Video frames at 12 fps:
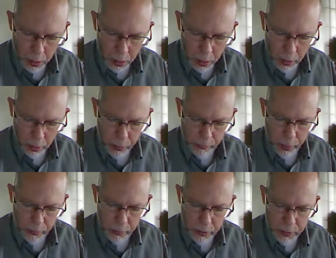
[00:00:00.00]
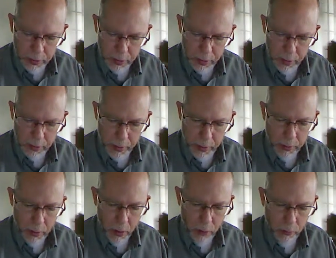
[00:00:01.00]
I think we've covered just about everything.
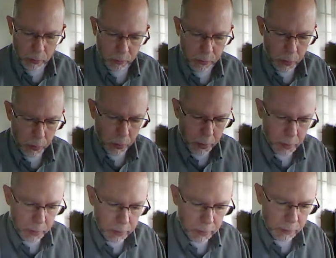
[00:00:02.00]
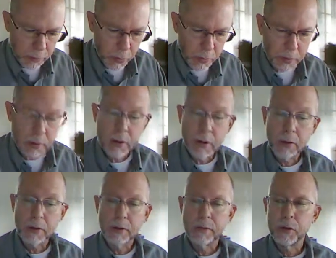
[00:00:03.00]
Oh, a few more things. Of course, there's
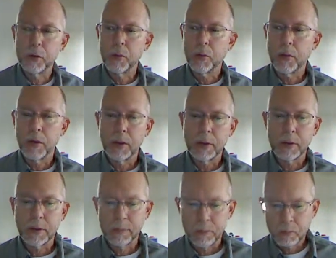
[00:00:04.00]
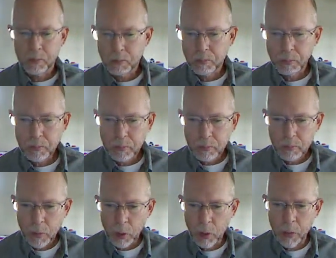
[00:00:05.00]
always a few more things.
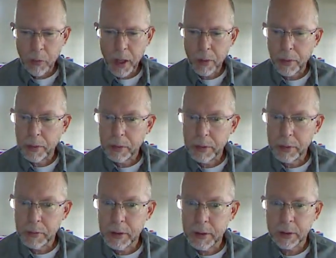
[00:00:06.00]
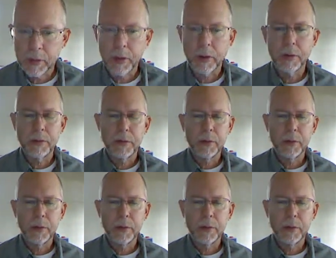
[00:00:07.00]
Where are we at? 13 minutes. We're at 13